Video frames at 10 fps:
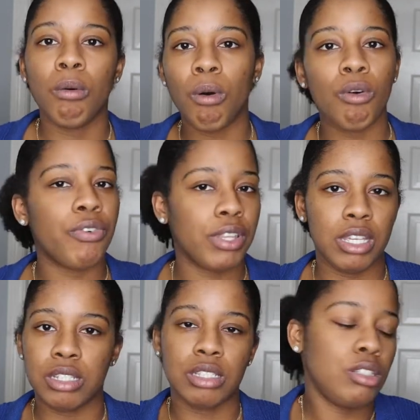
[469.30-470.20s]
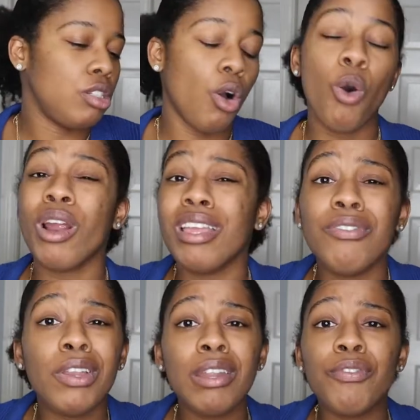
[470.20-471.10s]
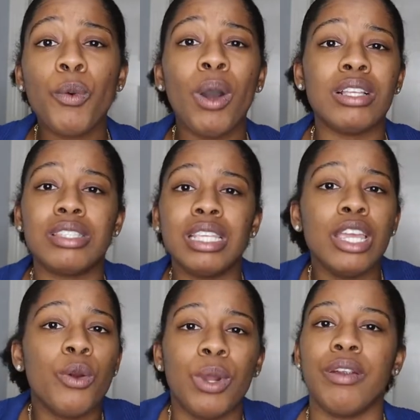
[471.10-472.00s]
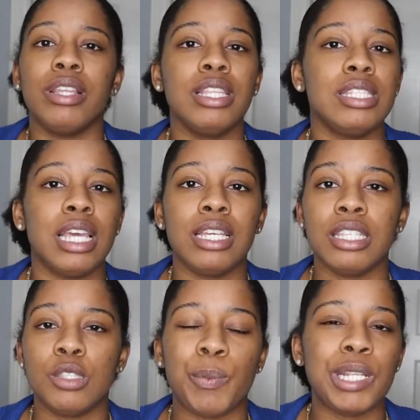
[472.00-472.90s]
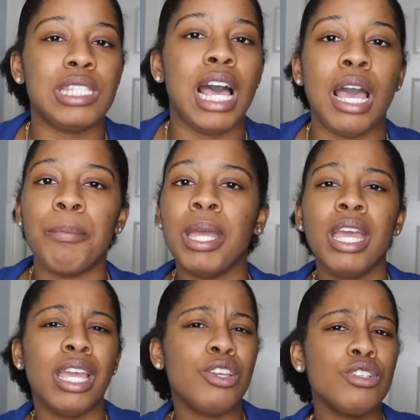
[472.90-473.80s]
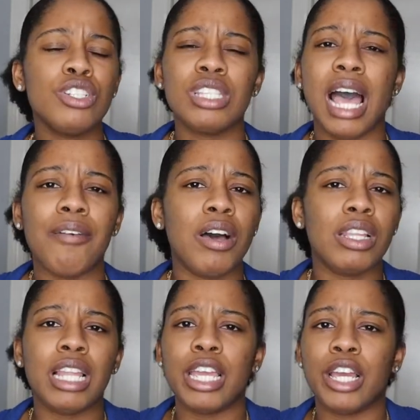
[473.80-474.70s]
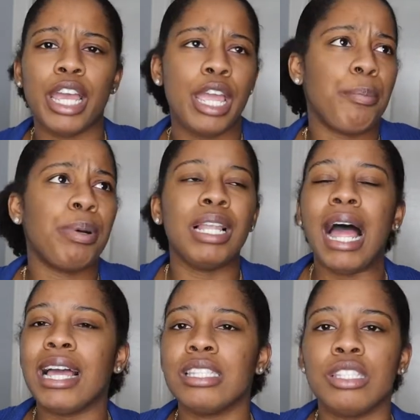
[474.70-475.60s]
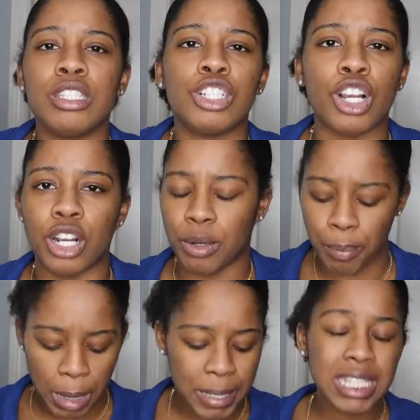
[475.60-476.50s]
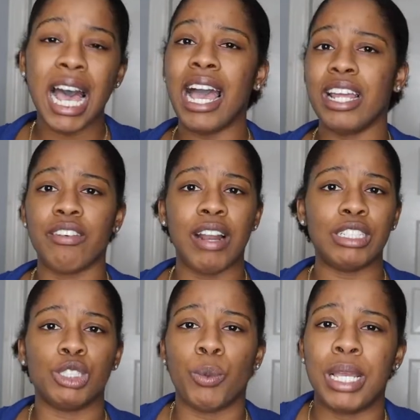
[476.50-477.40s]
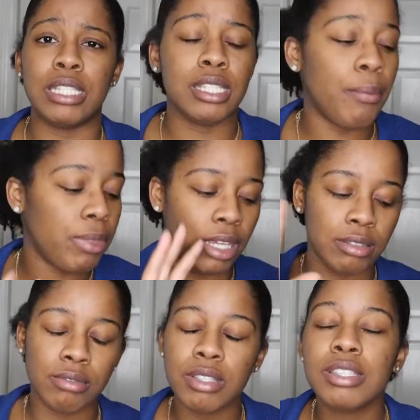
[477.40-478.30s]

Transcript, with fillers: over this. Or even if you want, say you're wearing this like in the springtime and you just have on like a plaid shirt, maybe tie it around your waist, something.